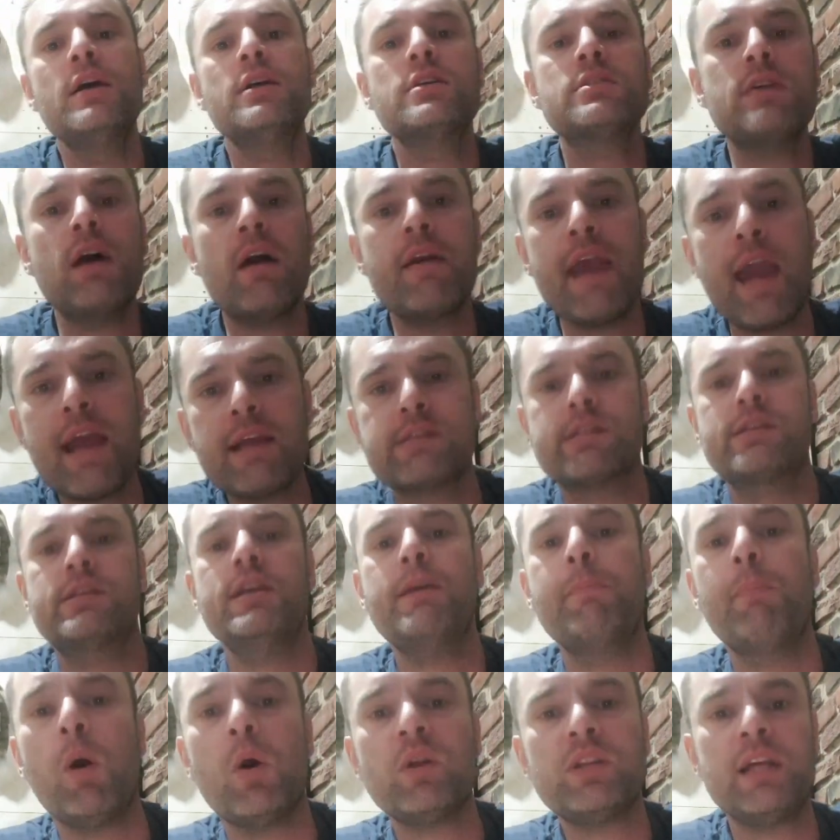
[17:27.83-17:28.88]
So yes,
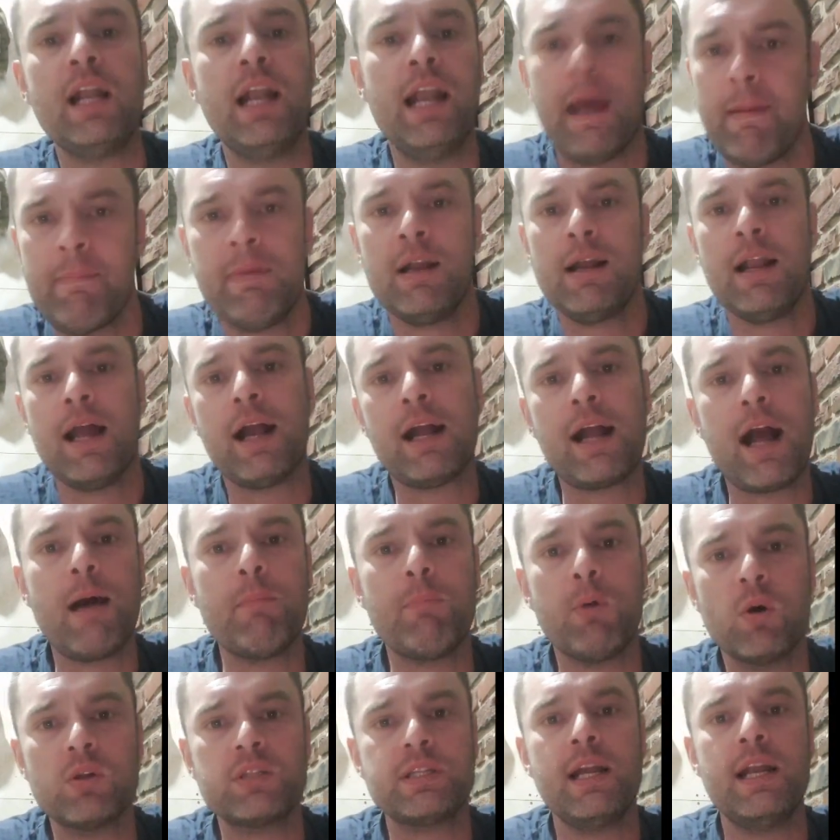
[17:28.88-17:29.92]
he bought a lemon like I
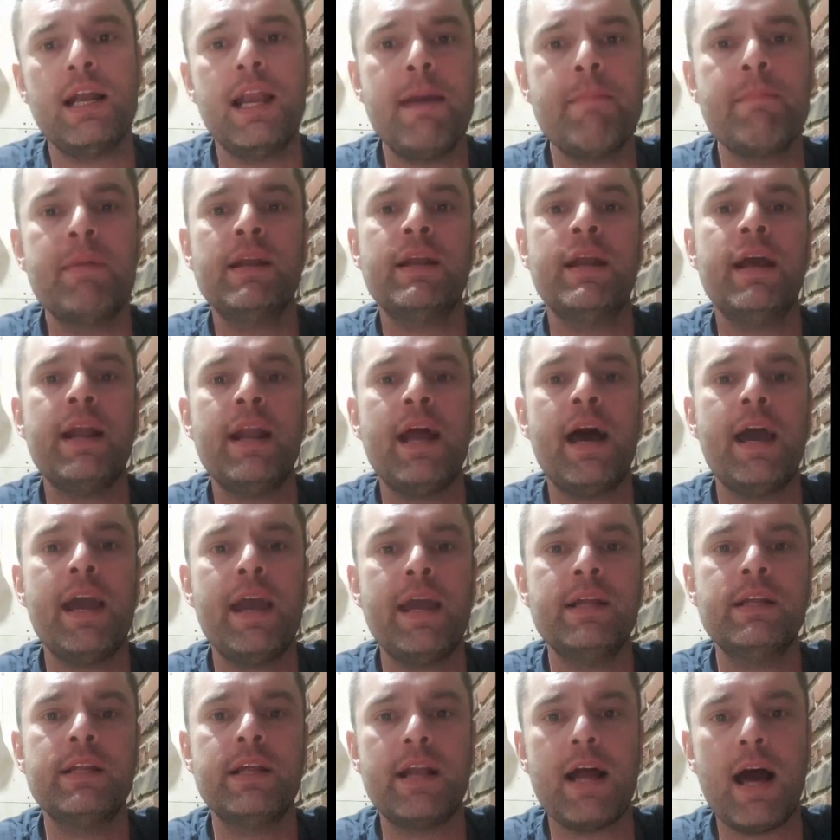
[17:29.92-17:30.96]
bought a lemon, and I
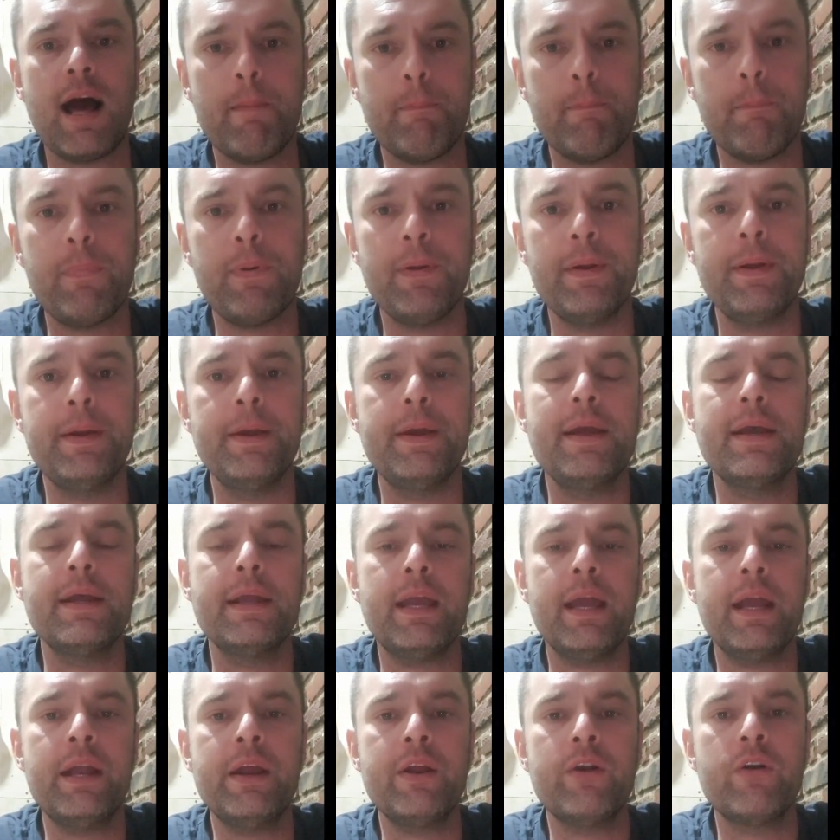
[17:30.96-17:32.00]
ended up
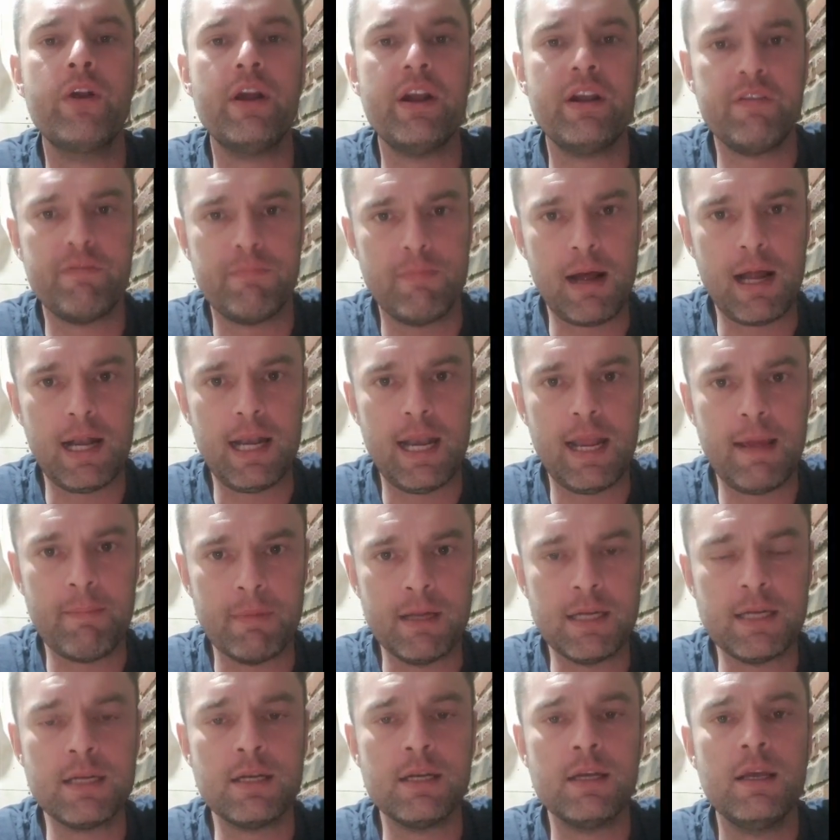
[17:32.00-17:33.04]
getting rid of my
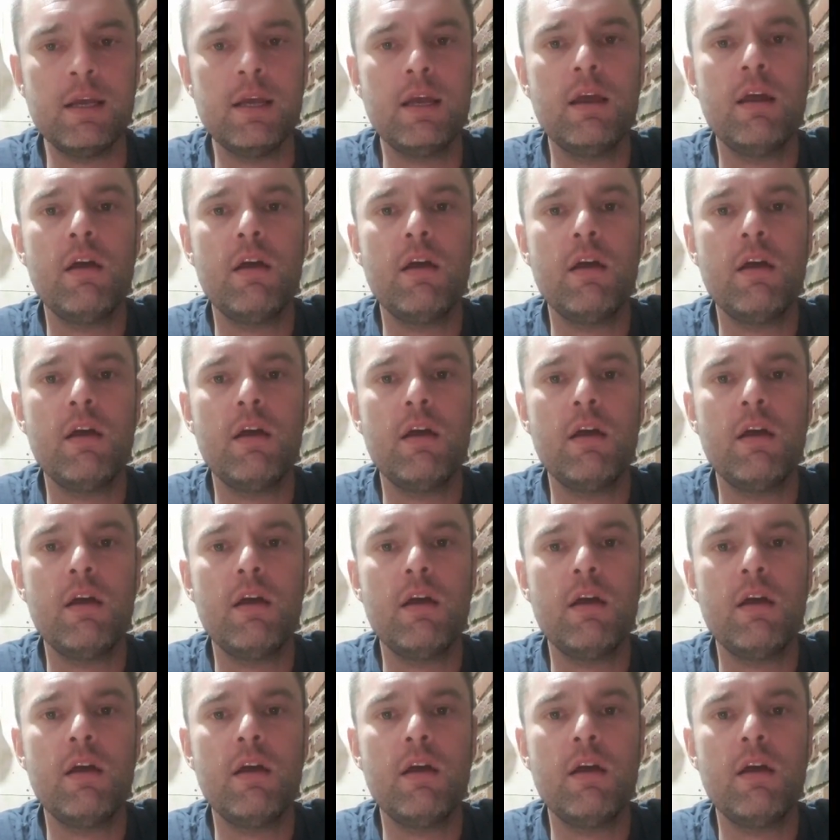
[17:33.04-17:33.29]
lemon.